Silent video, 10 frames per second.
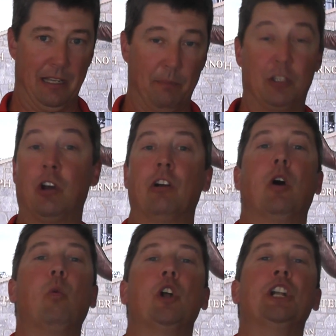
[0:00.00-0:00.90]

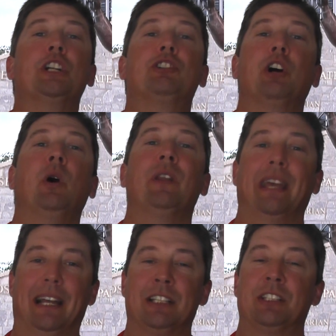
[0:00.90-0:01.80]
Paterno wouldn't do
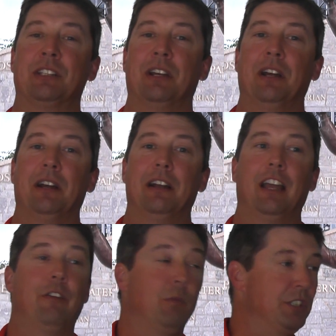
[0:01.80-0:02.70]
this
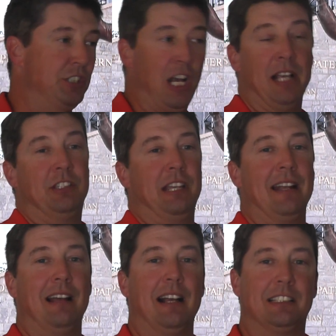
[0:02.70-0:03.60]
if it was just
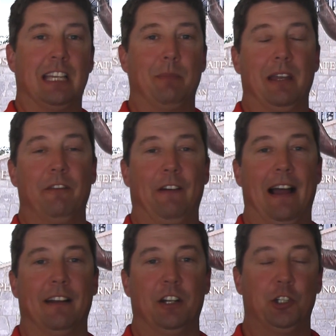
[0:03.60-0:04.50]
Sandusky being
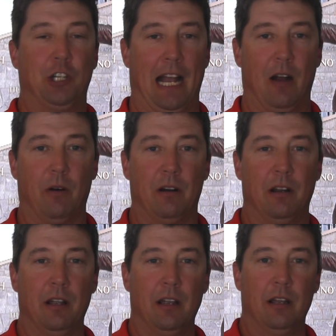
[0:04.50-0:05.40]
found in a
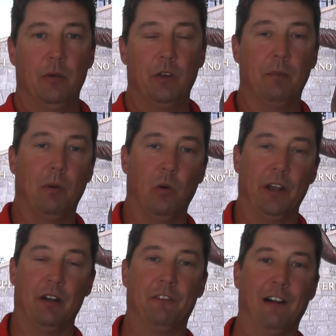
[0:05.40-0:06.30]
shower with a boy
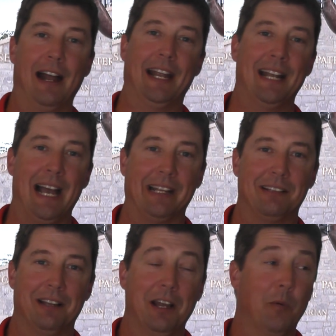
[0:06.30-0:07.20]
on a Friday
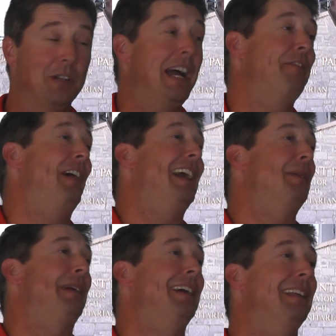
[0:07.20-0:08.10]
night, which I find
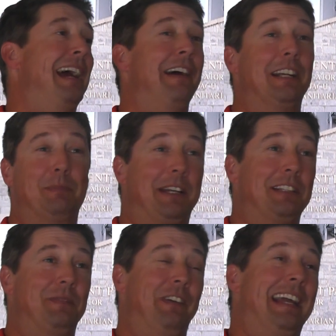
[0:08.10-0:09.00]
to be hilarious
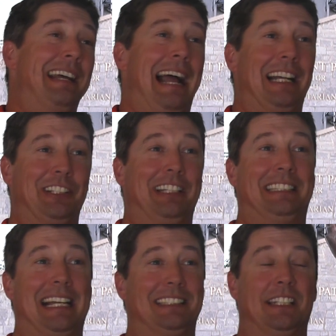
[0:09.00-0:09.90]
because Fina actually
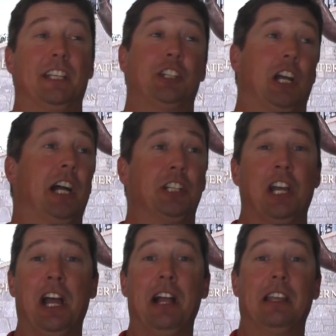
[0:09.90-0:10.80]
says to the judge
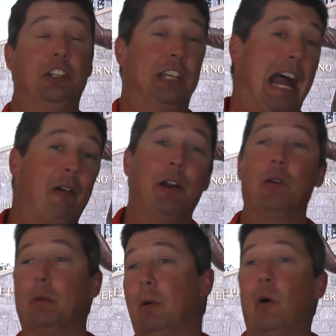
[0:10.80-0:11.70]
that showering
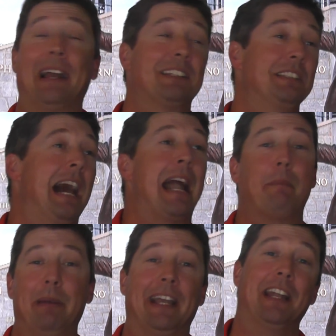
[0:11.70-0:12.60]
with a boy is not
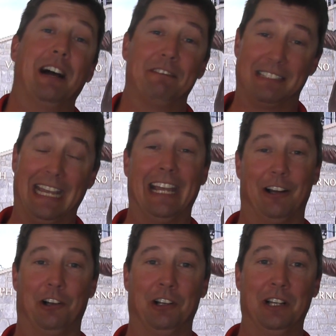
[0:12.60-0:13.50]
a big enough
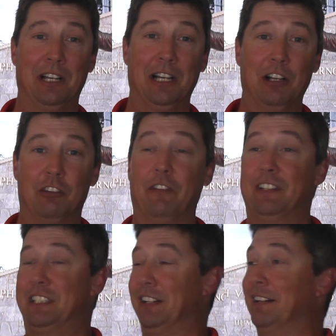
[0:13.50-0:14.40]
deal to
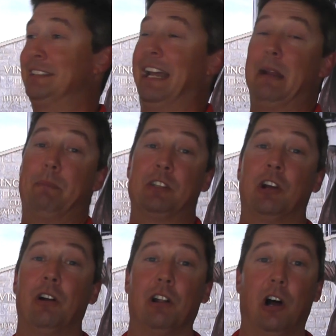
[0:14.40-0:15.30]
facilitate
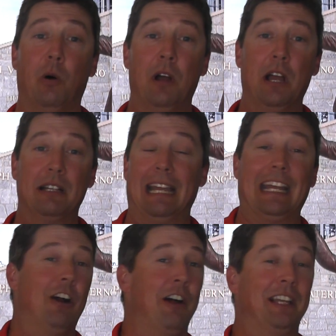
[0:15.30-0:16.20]
Paterno
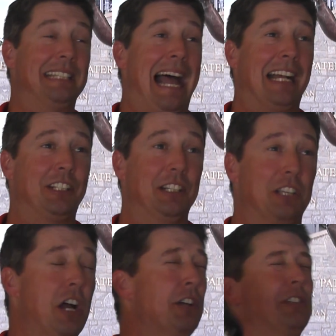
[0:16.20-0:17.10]
taking all these
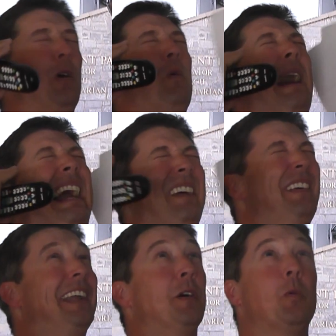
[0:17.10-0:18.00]
actions. So wait a
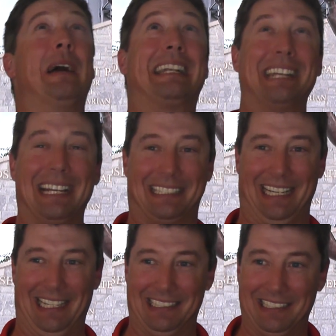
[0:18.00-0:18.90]
minute, which is
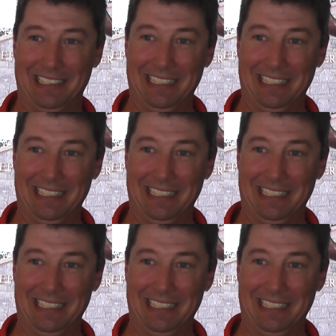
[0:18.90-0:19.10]
it?